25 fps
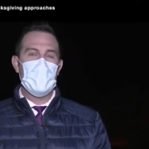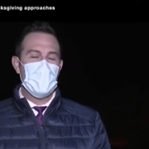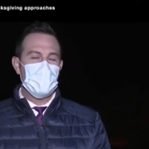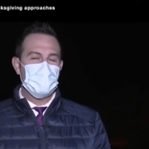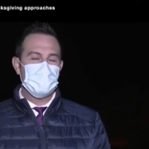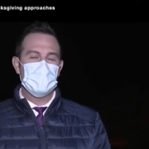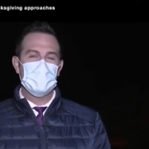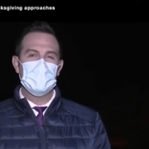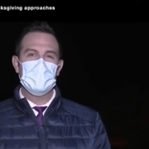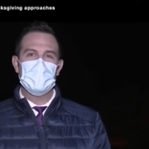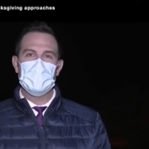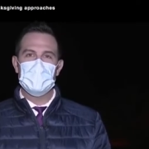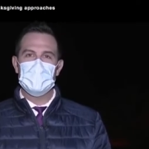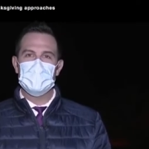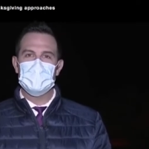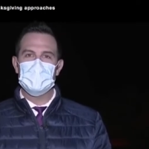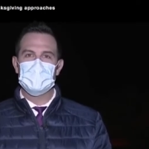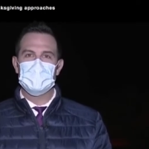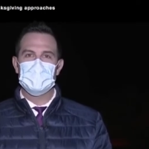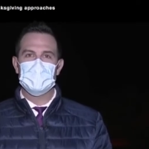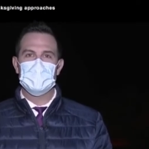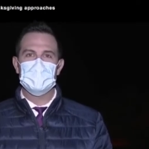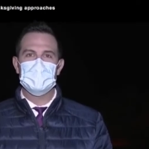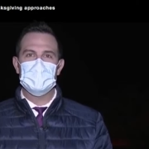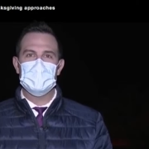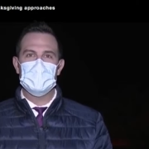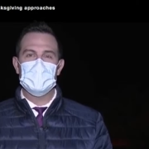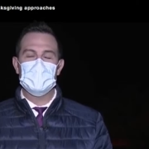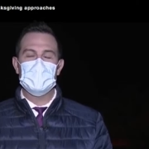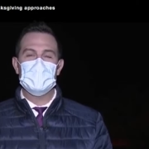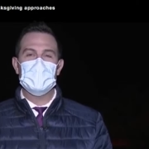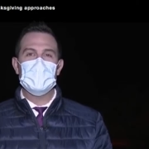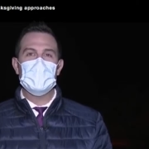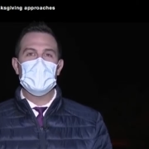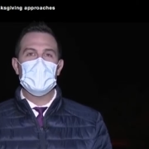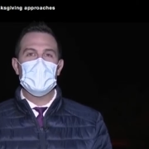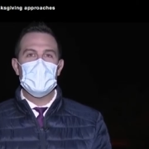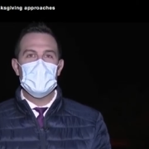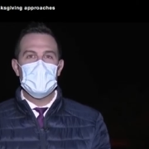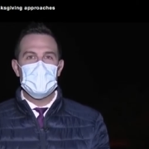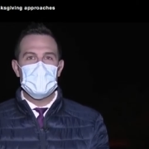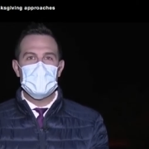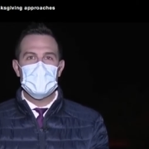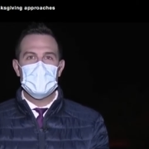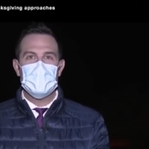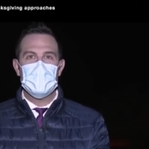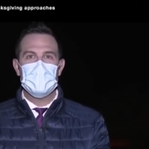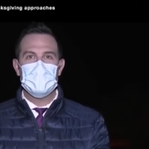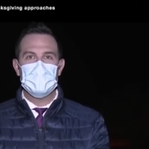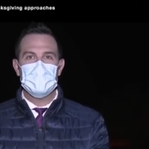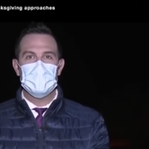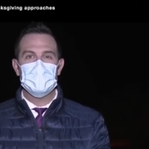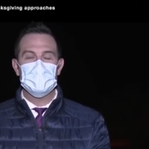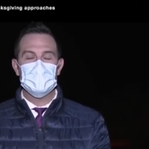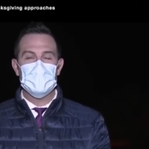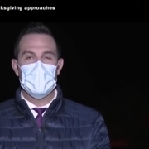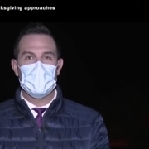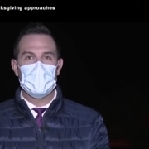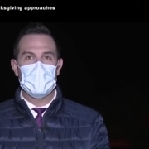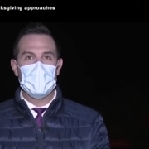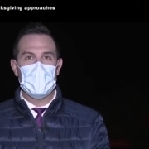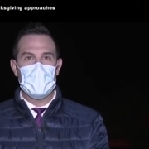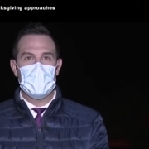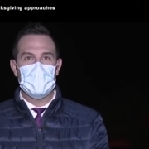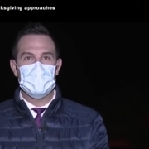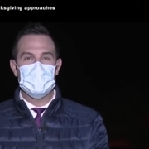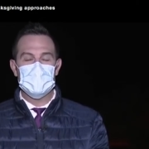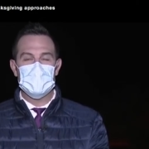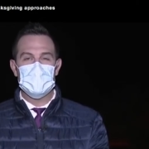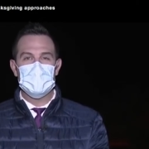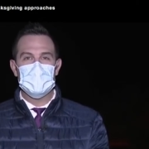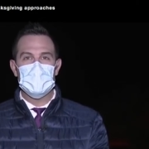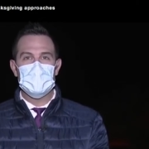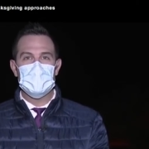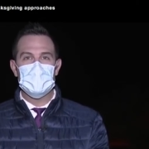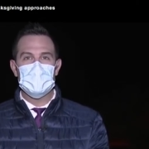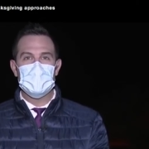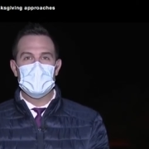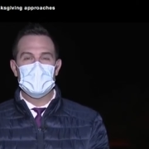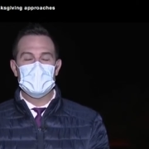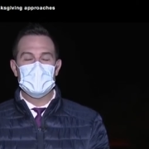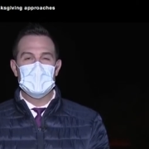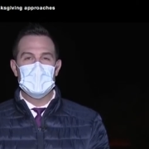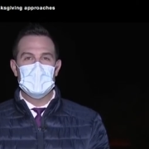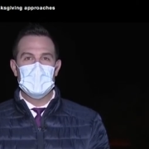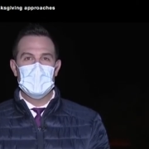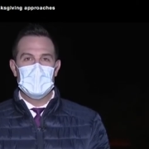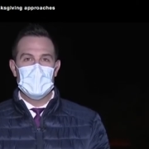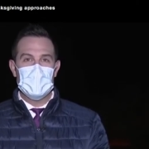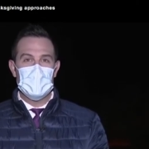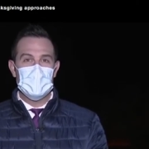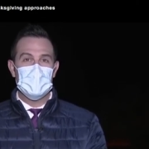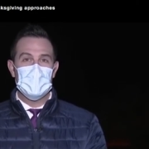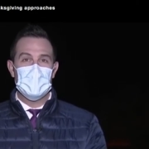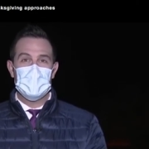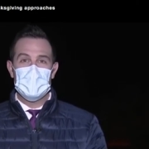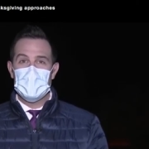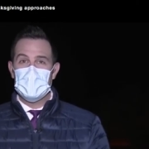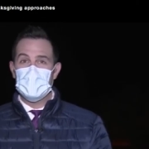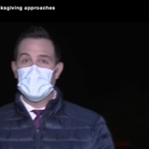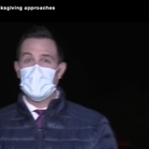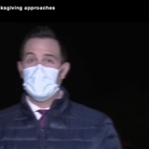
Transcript: everyone's routine, even if you don't have symptoms. But here's the thing